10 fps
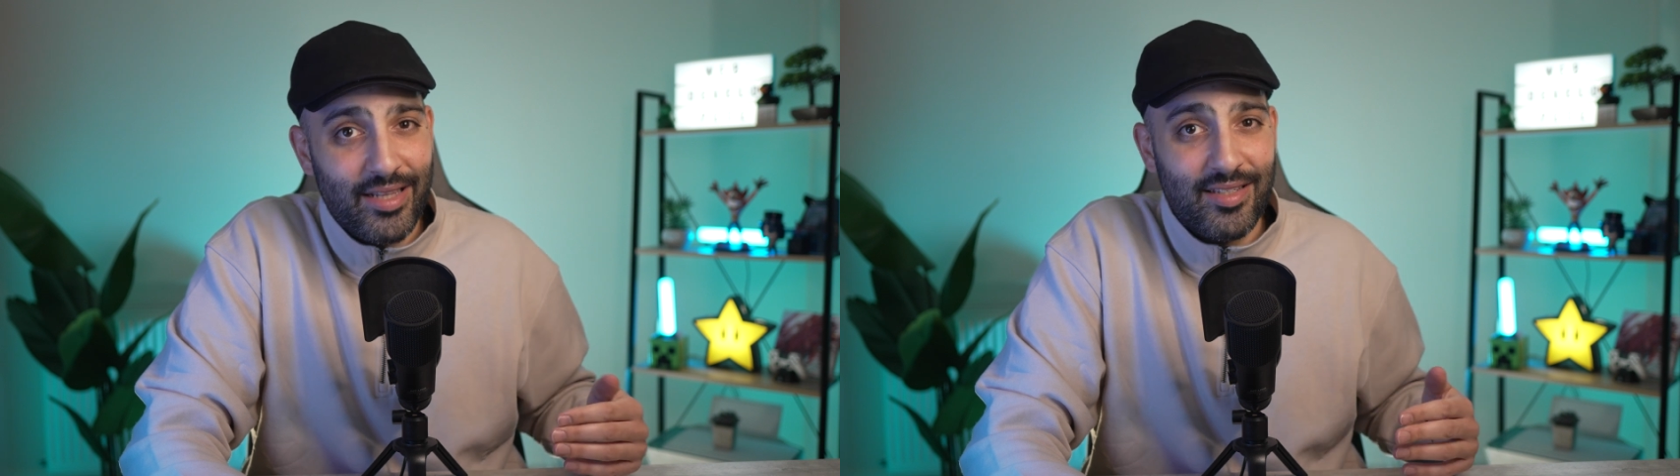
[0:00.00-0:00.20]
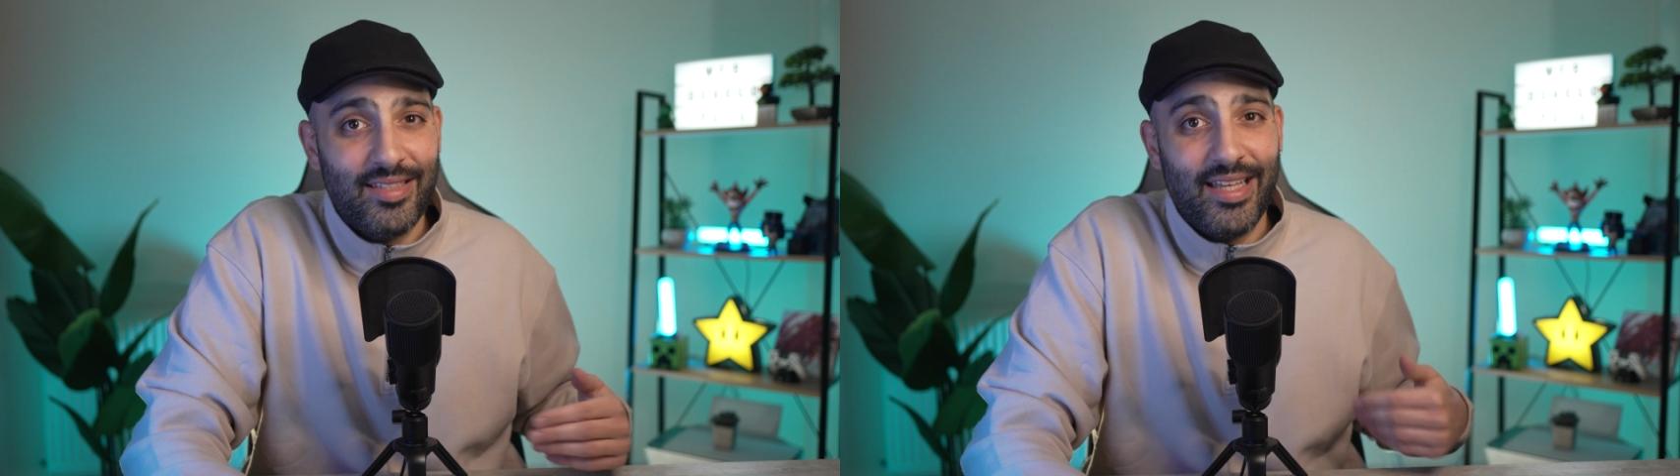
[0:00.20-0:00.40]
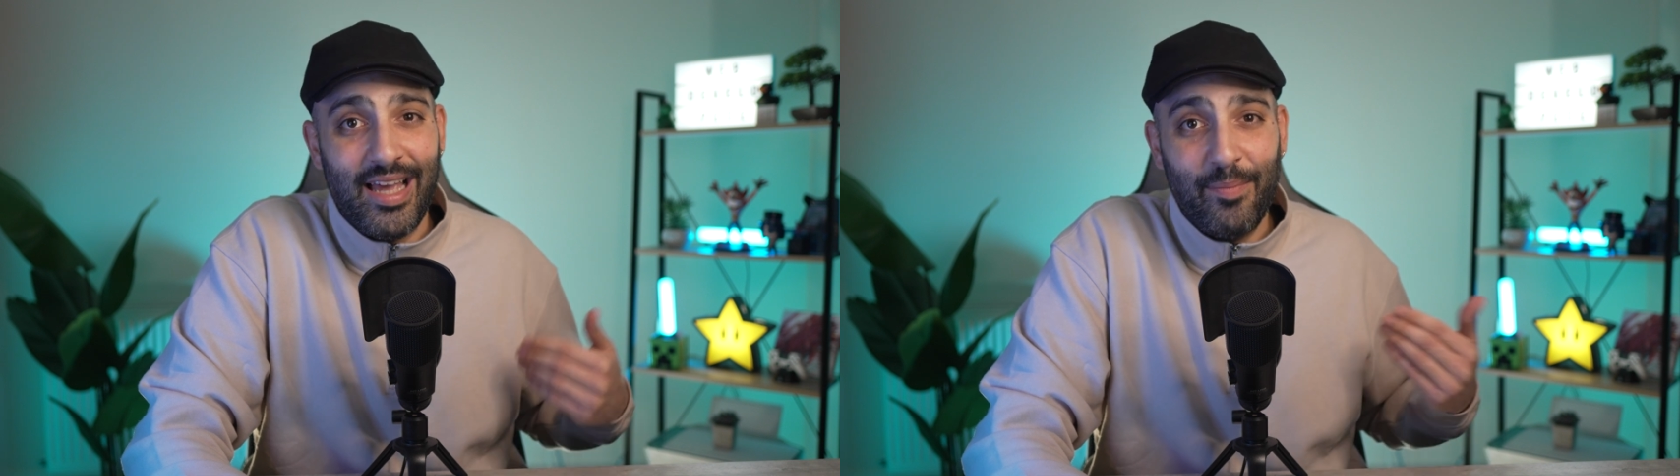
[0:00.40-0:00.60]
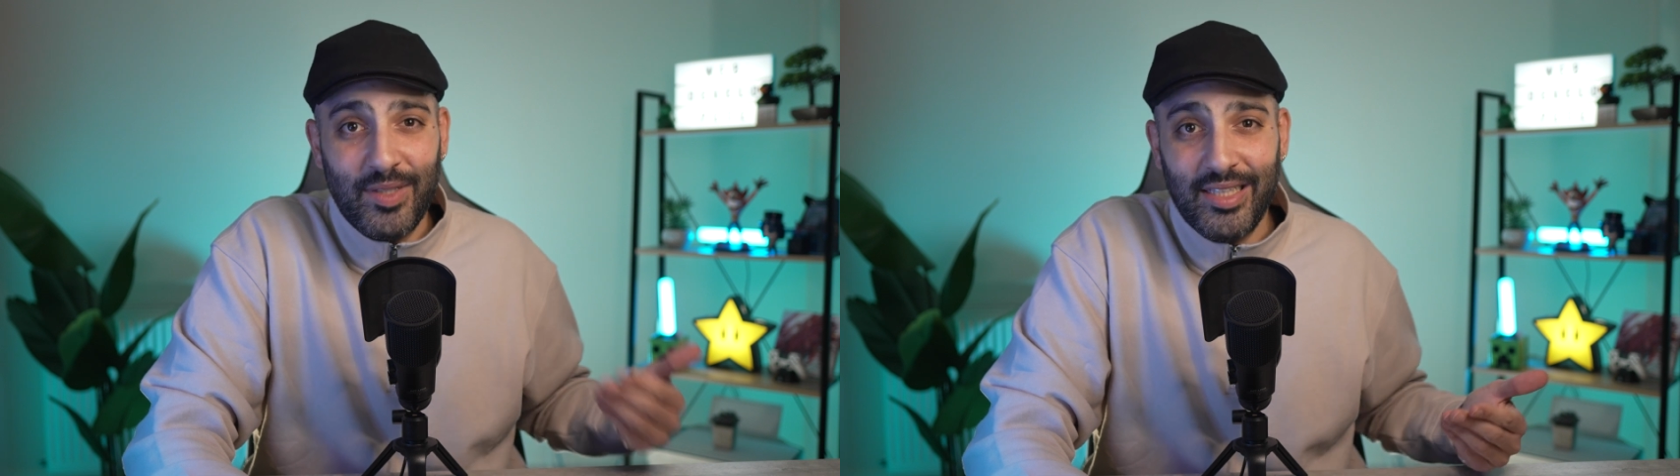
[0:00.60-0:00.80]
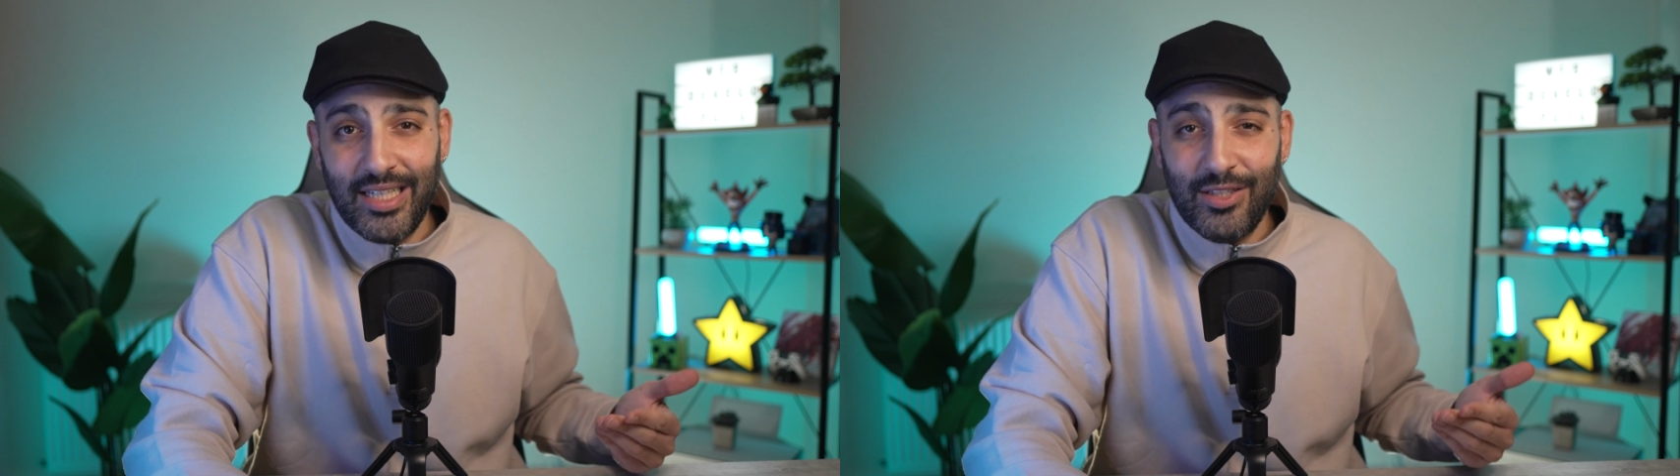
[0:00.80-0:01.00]
and stay
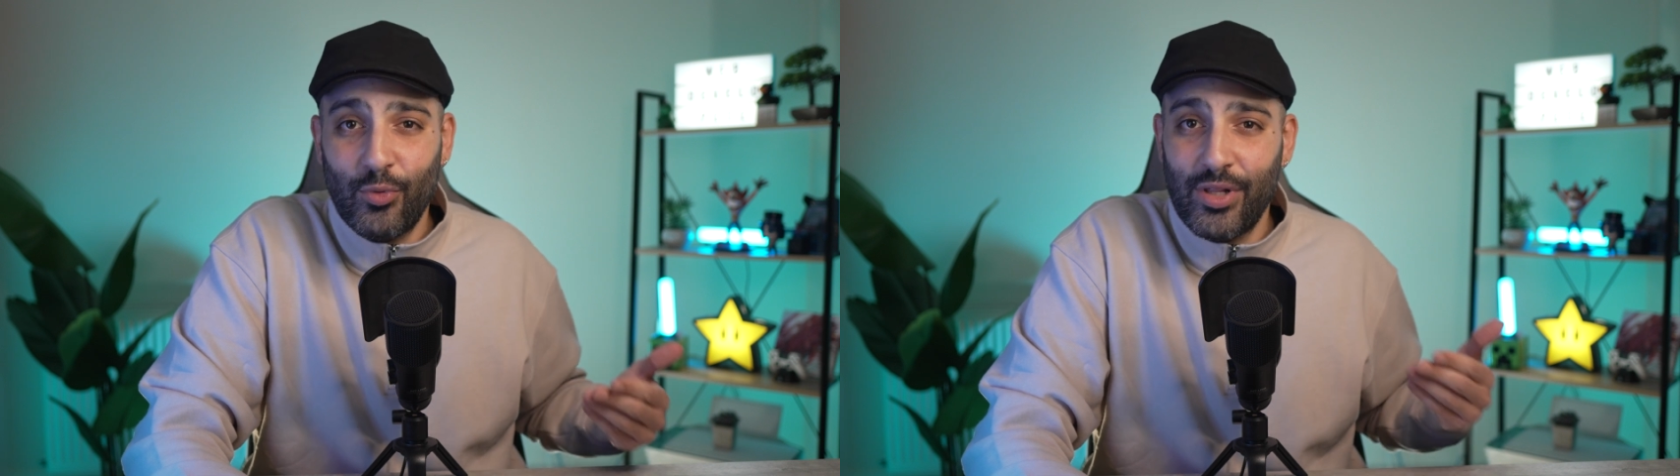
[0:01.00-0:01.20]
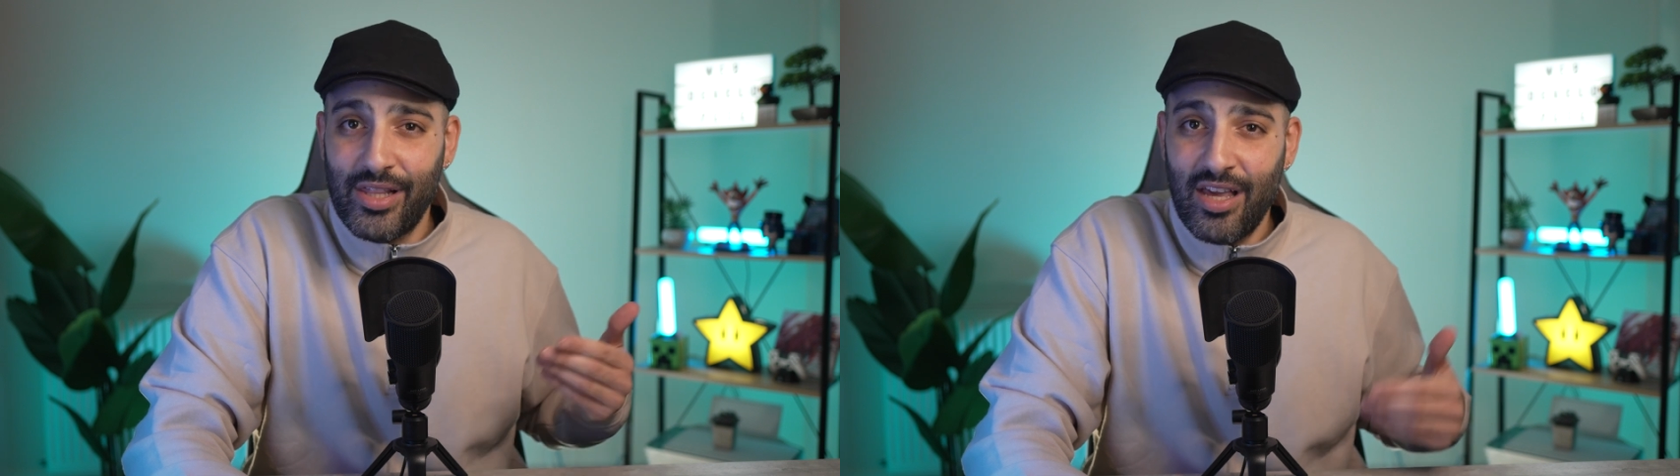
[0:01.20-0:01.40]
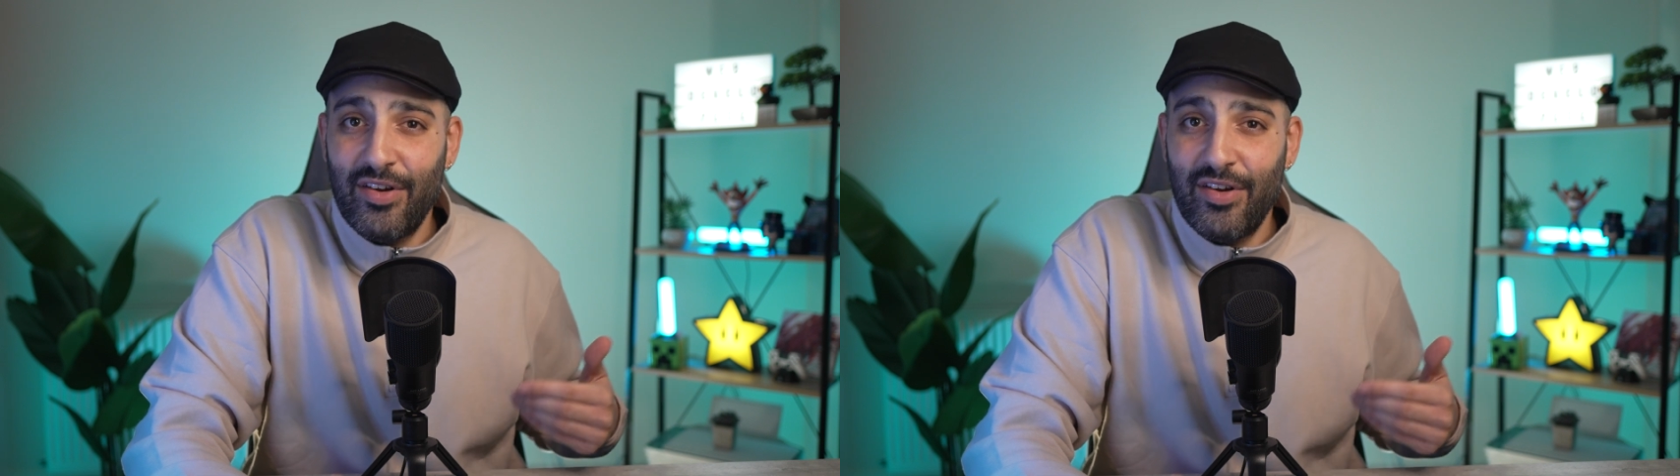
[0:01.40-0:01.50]
updated with the